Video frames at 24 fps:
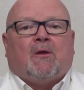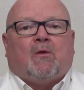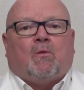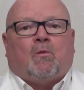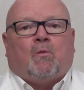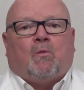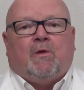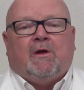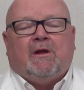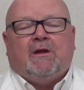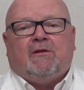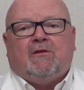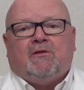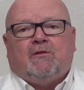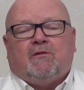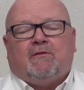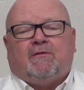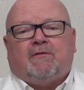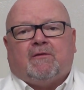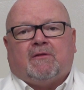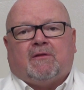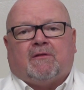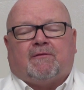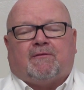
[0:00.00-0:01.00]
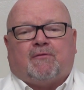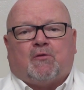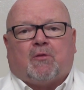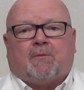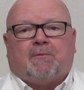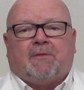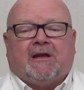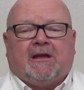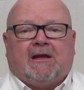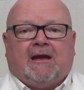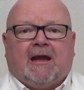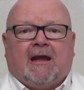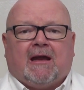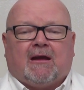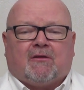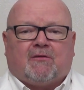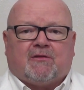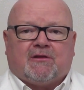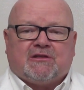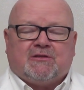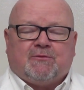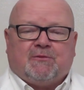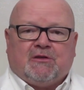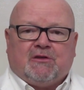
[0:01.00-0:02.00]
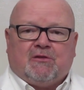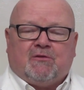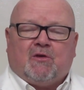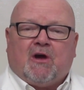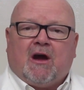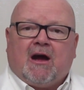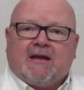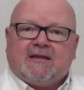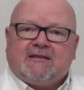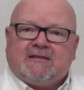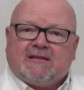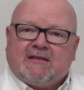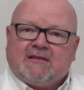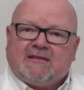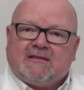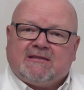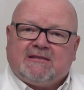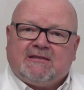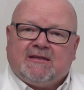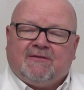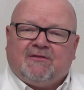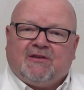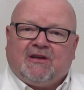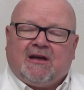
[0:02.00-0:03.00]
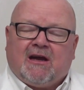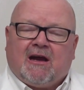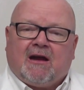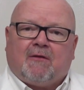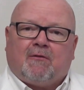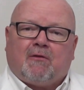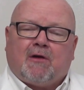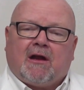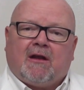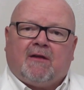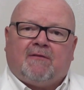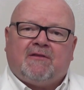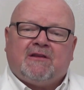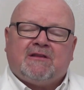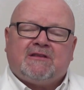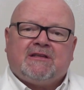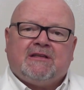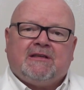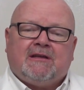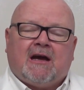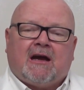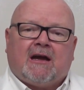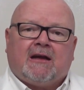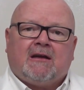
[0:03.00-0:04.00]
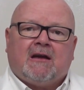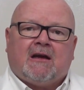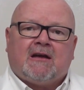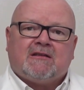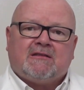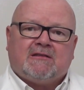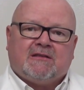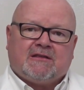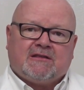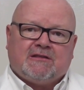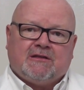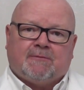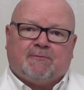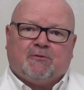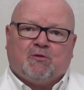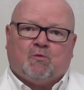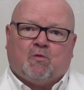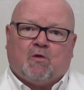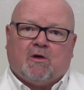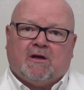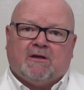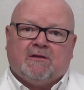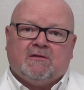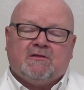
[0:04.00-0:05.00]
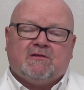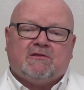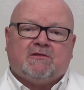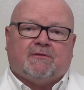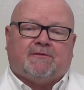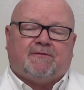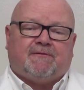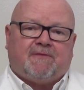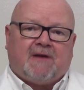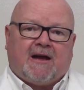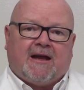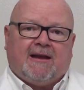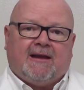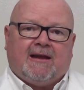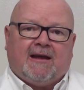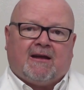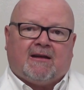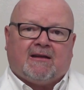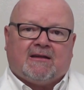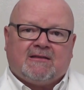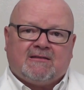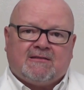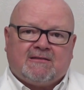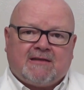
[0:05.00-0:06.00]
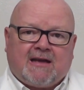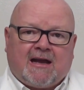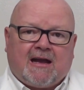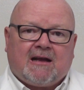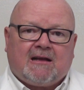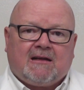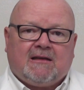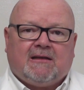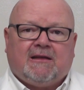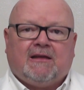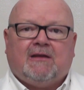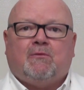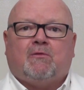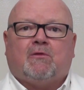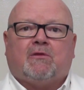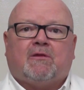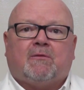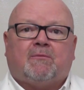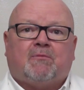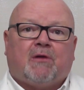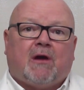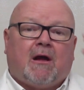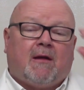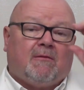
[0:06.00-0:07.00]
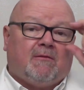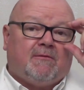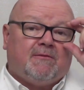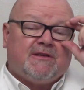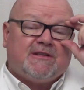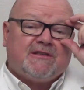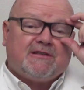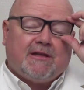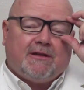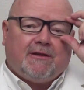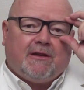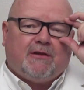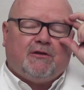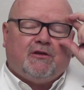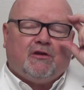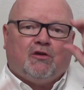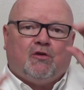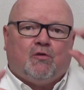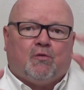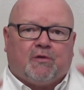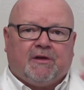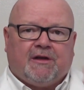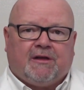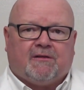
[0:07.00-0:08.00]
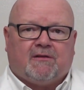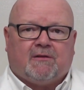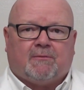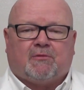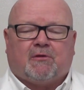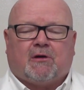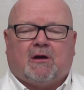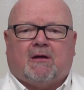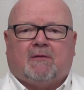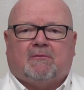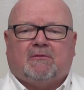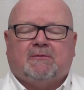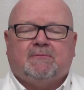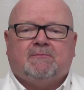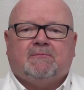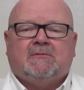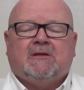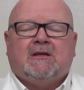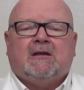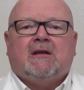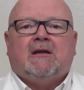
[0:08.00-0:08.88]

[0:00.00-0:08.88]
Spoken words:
We do the four big categories. We do high sensitivity, high relevancy diagnostics, number one, to find out exactly what the problem is and the degree of the problem.